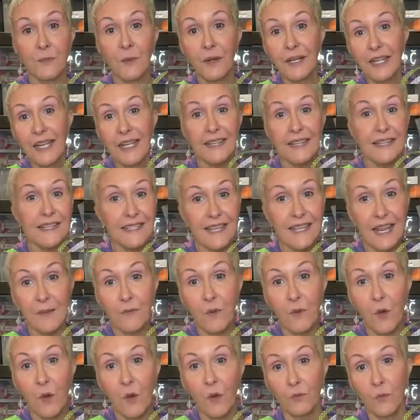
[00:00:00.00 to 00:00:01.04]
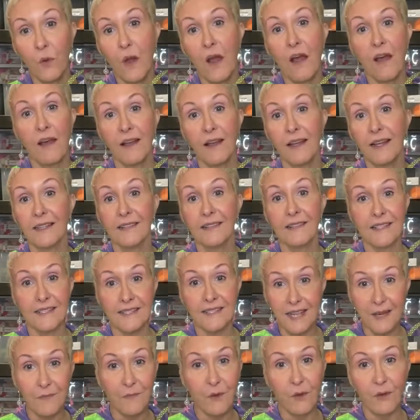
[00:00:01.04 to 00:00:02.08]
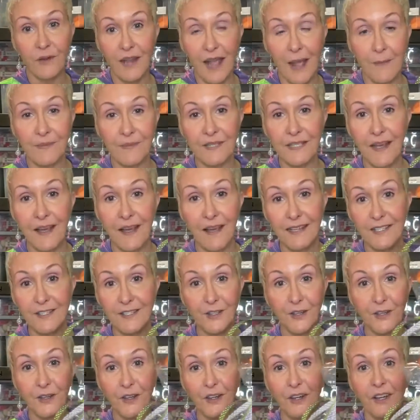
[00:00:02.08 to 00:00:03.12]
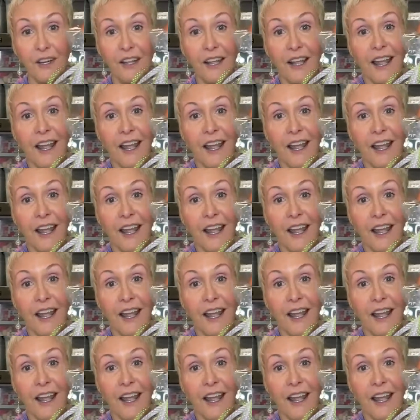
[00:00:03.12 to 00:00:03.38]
bringing the same old wine, the same old appetizer.